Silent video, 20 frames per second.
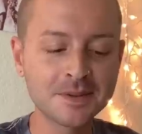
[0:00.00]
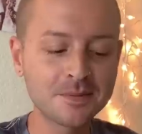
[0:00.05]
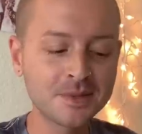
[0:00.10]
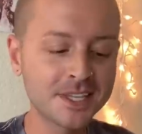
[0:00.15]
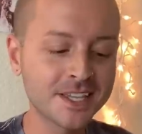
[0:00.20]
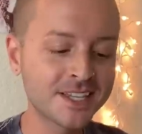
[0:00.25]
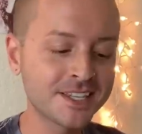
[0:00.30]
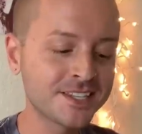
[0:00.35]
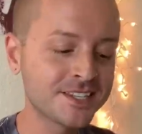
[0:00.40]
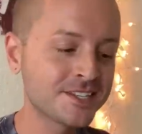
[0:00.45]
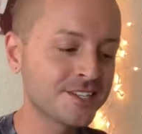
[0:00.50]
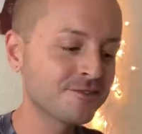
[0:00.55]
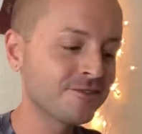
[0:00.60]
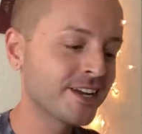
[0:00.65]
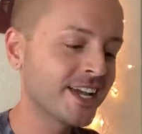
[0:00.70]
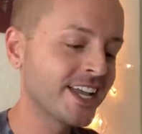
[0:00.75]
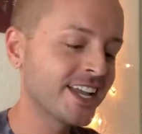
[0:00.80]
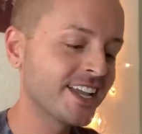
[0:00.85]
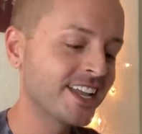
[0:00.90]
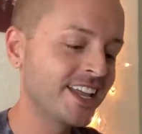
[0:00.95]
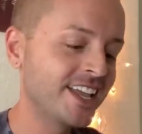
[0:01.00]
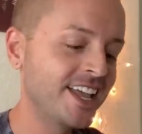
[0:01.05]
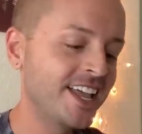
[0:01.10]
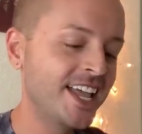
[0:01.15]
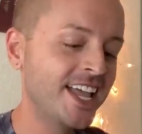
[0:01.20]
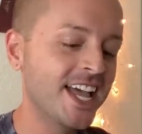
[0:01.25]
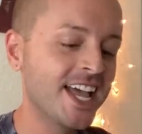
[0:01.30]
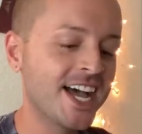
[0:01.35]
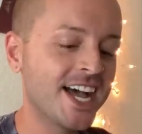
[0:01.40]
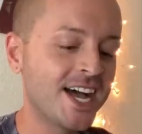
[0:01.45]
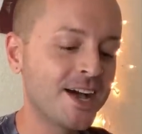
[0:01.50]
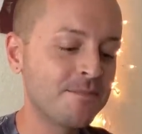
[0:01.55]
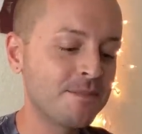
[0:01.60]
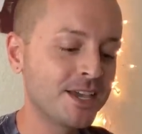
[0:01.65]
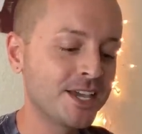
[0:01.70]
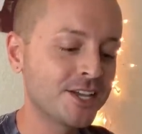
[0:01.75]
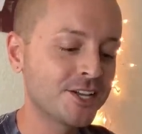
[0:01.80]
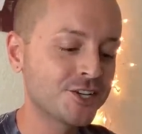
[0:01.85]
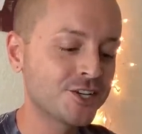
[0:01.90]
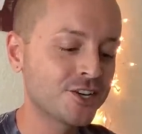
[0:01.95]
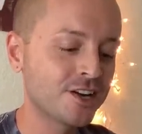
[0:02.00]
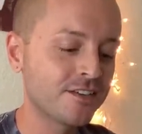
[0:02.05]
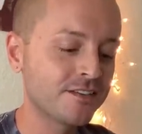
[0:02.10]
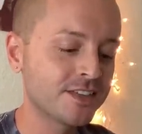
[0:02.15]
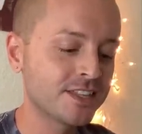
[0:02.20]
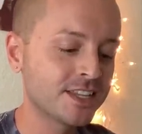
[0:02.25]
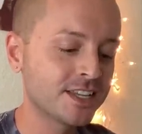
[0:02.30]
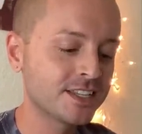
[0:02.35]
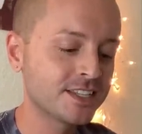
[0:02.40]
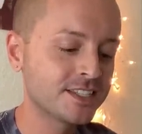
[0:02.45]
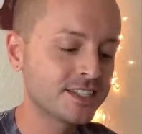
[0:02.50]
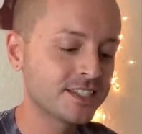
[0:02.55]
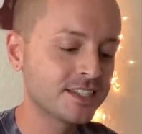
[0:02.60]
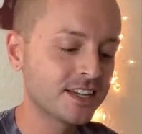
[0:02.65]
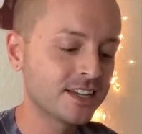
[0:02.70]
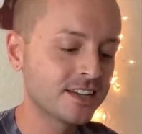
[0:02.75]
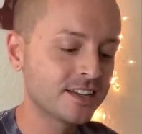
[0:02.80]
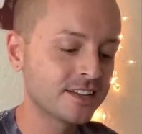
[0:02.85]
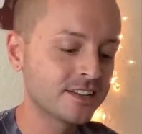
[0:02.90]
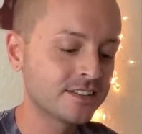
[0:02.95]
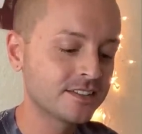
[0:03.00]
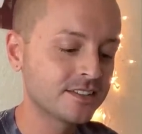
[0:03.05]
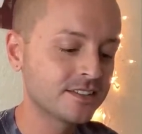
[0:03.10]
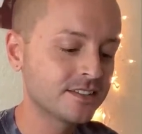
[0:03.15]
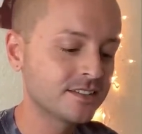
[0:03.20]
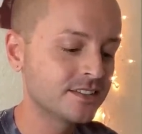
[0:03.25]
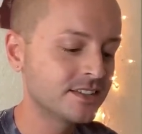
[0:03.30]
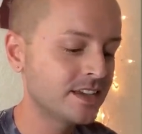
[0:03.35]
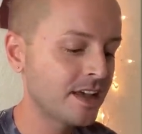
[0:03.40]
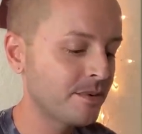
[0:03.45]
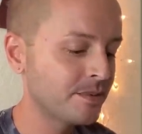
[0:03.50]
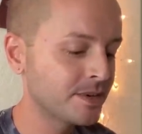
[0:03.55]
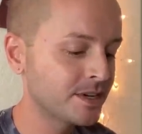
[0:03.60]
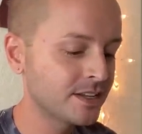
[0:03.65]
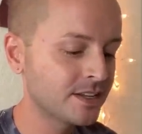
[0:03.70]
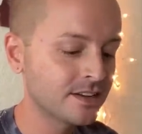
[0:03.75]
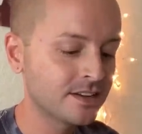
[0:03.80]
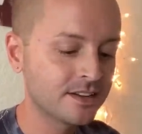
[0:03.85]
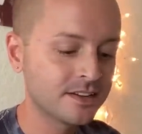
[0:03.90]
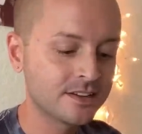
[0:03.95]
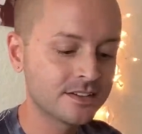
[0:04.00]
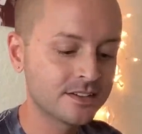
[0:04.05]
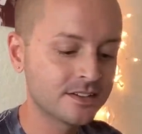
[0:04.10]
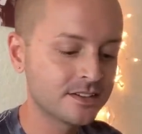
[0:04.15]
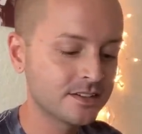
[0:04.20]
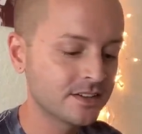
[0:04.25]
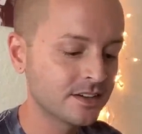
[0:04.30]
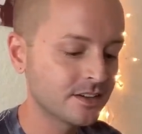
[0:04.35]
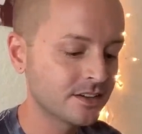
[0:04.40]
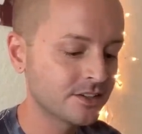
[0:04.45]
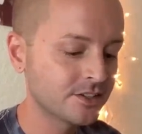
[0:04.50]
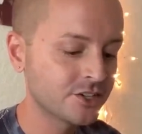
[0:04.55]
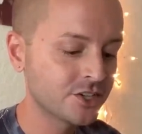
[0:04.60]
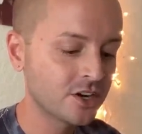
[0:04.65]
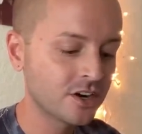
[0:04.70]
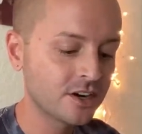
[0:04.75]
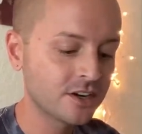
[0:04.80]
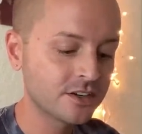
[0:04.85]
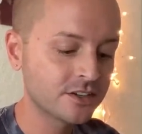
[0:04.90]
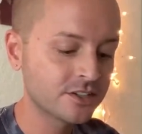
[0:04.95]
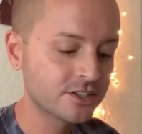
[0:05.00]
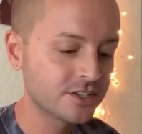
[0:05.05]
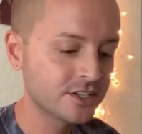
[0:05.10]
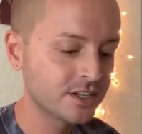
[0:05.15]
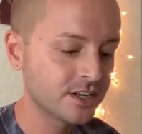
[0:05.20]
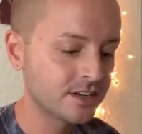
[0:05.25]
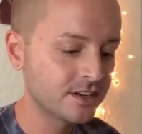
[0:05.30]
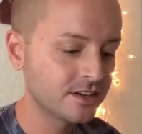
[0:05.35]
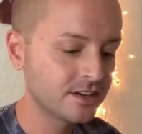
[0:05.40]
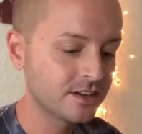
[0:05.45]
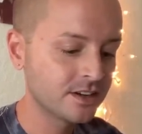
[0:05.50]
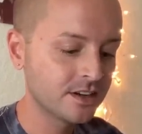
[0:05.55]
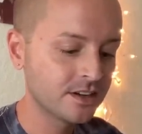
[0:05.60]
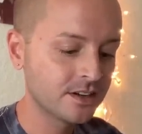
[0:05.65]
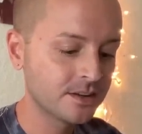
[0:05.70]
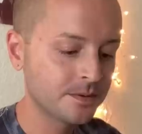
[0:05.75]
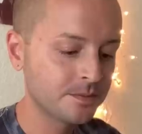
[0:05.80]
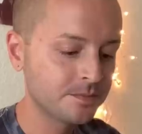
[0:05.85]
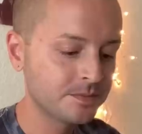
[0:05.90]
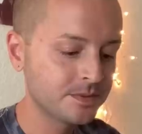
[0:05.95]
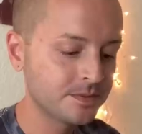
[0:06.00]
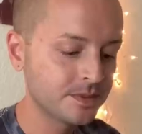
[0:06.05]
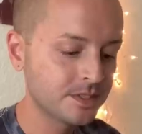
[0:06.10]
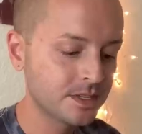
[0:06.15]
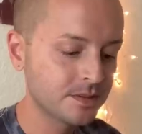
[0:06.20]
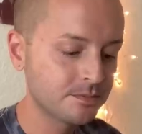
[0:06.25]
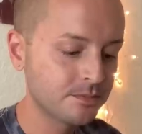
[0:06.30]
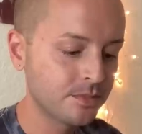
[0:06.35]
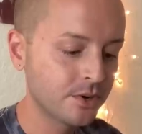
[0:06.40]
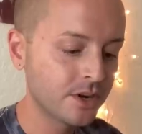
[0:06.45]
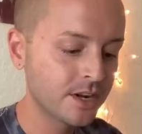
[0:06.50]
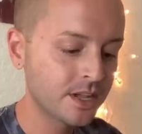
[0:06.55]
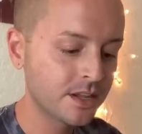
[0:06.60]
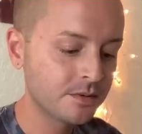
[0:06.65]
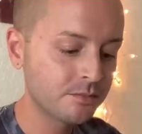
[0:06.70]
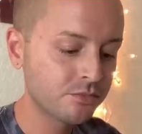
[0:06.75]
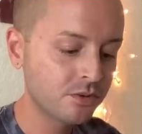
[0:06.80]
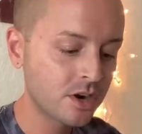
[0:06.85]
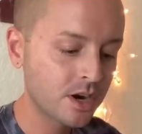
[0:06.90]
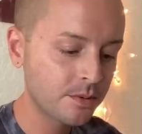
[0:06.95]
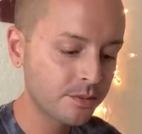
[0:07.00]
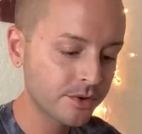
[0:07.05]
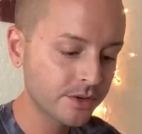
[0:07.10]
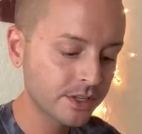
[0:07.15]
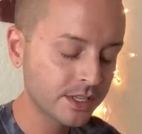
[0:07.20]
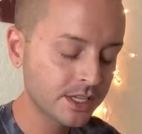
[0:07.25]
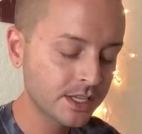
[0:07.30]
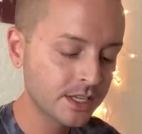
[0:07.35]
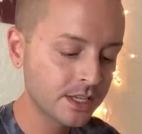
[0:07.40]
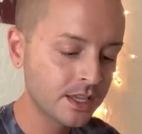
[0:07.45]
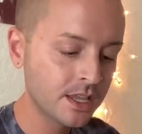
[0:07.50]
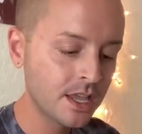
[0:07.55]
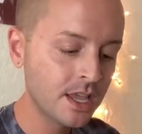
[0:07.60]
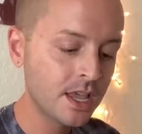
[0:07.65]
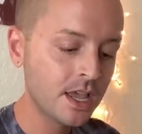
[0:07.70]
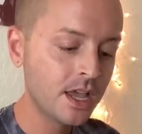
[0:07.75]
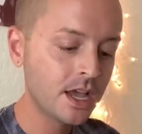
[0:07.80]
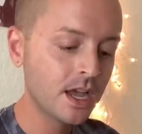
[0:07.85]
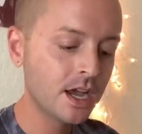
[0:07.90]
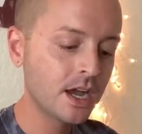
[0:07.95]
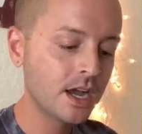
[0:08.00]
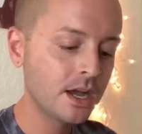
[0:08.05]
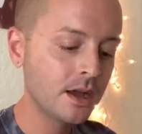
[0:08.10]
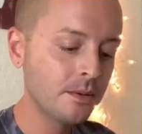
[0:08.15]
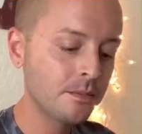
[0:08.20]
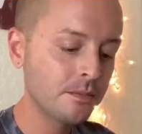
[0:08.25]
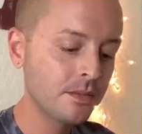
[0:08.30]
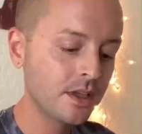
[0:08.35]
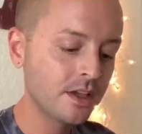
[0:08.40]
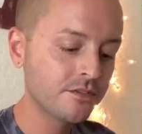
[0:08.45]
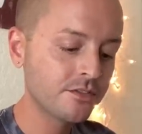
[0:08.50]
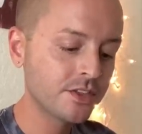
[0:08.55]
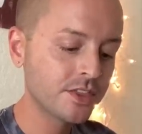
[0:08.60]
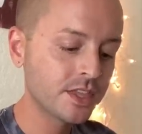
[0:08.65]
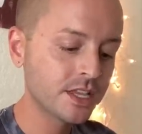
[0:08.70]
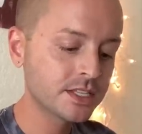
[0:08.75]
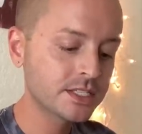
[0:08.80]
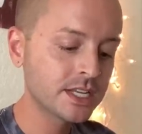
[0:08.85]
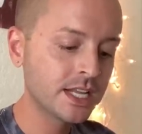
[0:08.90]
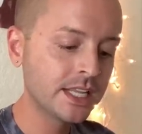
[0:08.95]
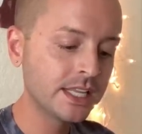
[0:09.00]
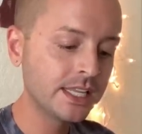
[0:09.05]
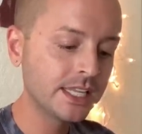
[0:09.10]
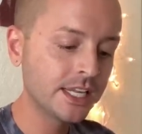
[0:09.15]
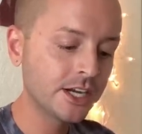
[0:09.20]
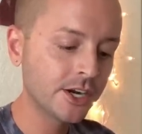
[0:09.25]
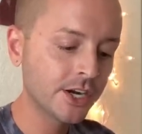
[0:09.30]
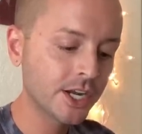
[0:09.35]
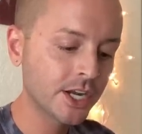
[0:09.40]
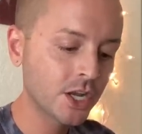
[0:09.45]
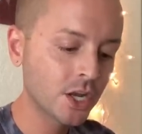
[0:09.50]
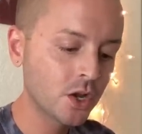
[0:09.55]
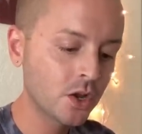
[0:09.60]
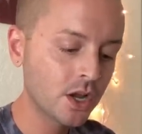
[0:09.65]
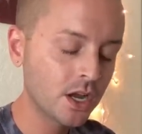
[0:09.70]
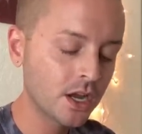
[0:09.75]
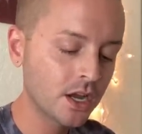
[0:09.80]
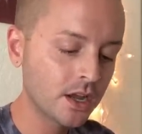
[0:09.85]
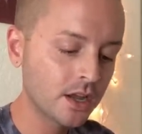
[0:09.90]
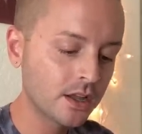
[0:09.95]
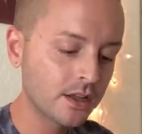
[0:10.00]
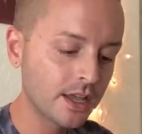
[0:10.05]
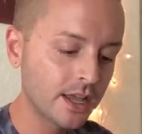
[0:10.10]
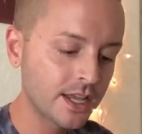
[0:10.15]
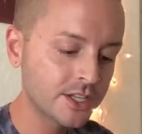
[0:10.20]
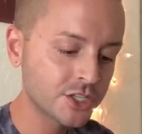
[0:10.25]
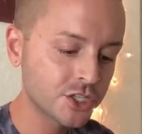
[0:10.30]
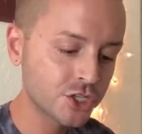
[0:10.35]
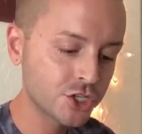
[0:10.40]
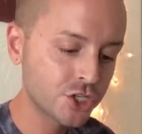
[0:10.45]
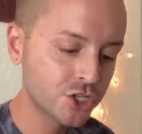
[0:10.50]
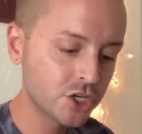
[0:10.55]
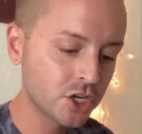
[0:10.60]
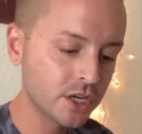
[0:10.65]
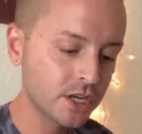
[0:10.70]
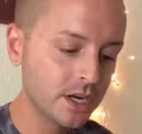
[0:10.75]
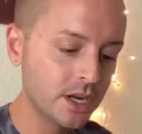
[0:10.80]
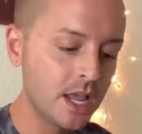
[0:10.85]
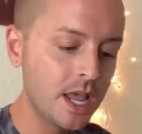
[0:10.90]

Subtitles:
place, right? Making sure everything's debited and charged and put in properly. Everything's clearing as it should.